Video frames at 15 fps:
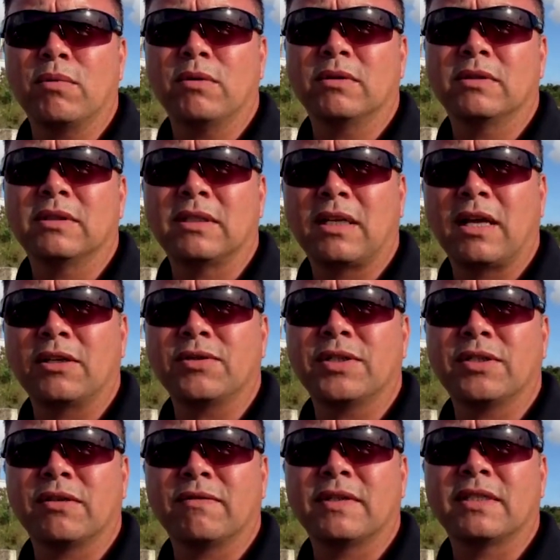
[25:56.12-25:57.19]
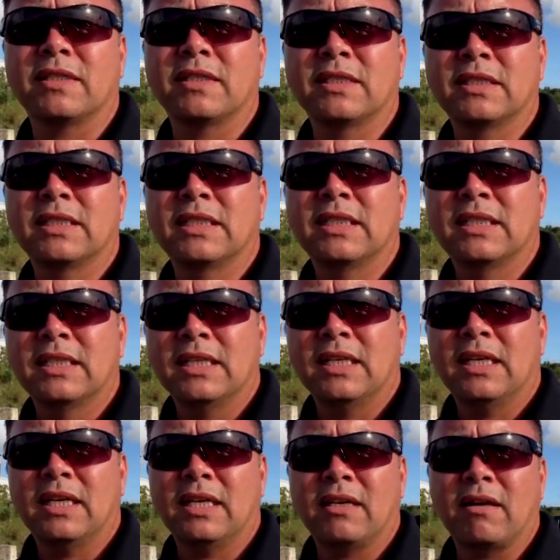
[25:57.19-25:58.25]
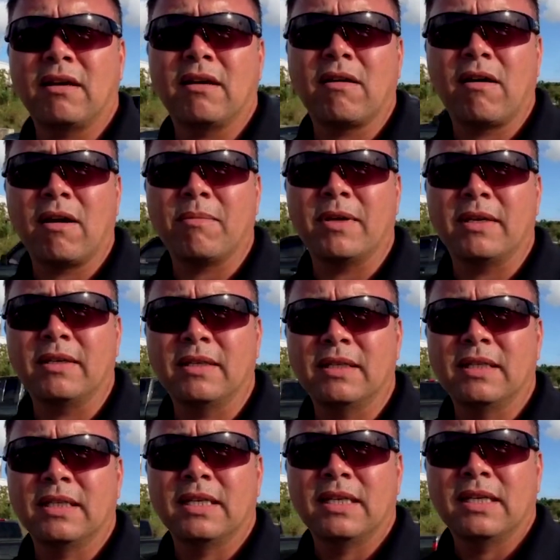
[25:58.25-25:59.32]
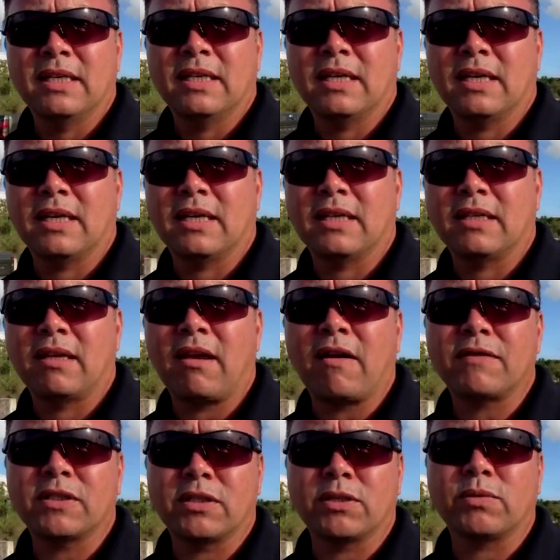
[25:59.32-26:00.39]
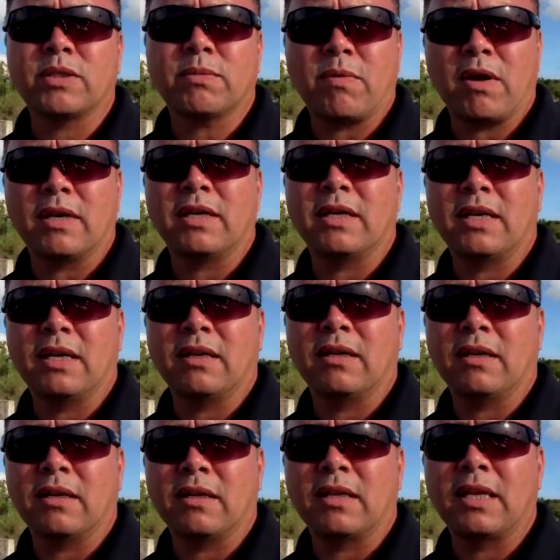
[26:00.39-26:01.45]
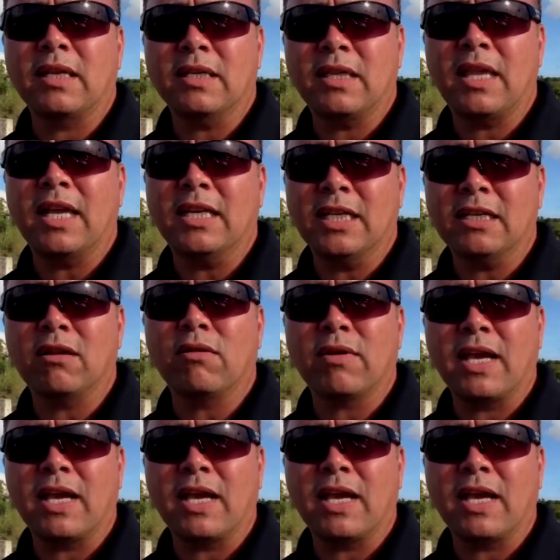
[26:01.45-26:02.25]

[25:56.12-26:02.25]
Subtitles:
you and write down your complaint, or you can write one up. And so if you have a criminal complaint to make